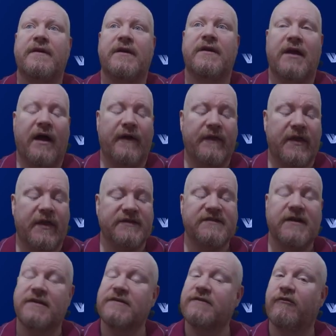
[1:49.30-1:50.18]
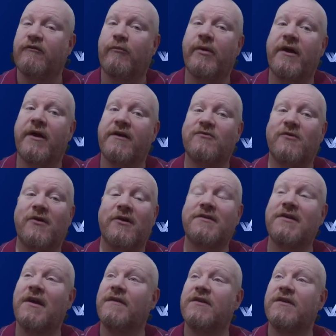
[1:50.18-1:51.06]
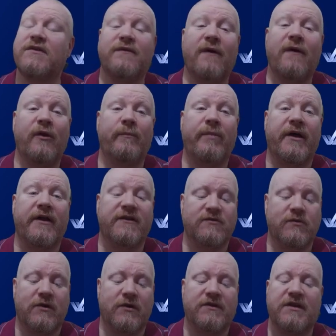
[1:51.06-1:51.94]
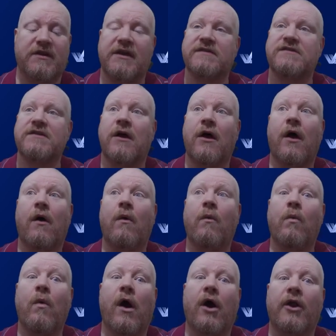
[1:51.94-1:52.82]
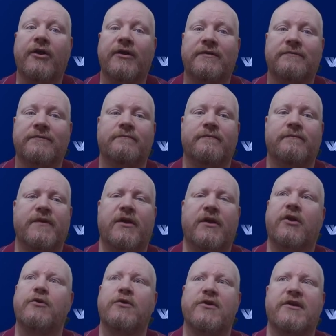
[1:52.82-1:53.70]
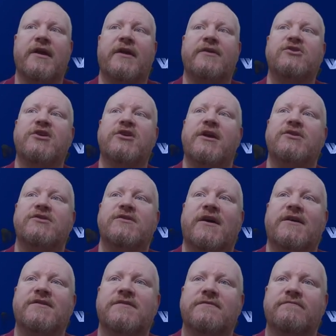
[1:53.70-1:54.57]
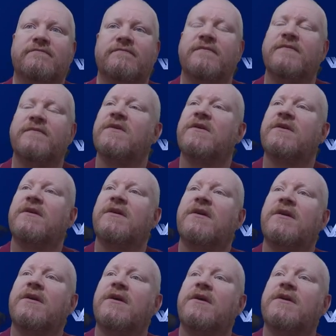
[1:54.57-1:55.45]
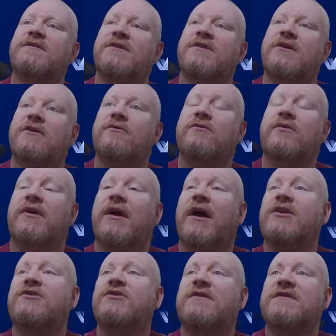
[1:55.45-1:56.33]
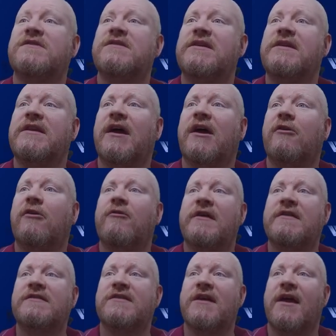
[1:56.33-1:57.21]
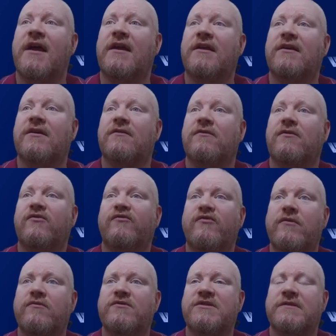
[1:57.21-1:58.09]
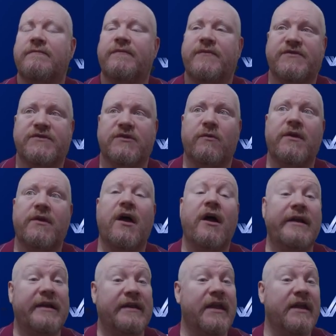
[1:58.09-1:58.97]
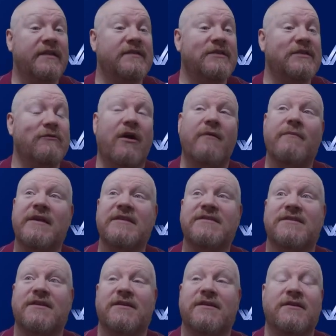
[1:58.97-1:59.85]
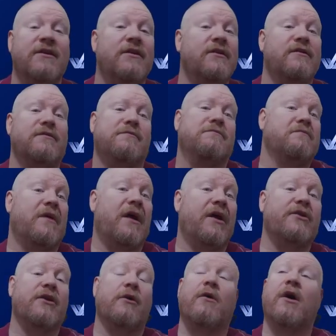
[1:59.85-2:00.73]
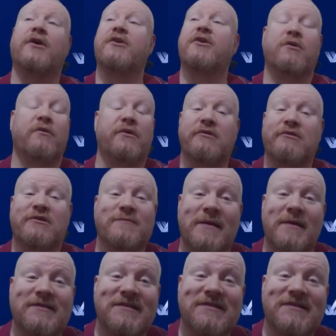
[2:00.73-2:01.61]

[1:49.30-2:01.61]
And then it's asking for a password, and the default password is 1, although you can change that. So as you can see now, it's saying root. So we are connected to our MiSTer. I don't know what you expected to